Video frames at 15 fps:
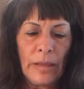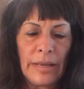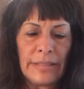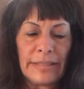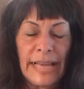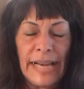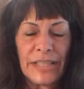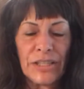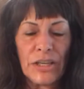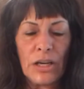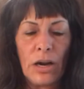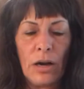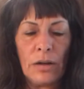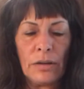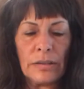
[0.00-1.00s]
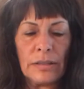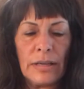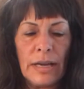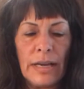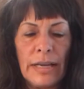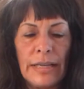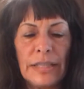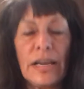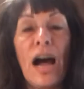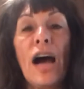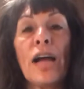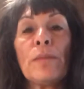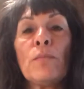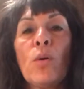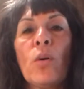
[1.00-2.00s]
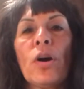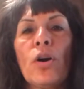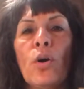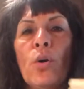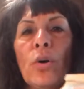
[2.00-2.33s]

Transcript: It's actually called Timor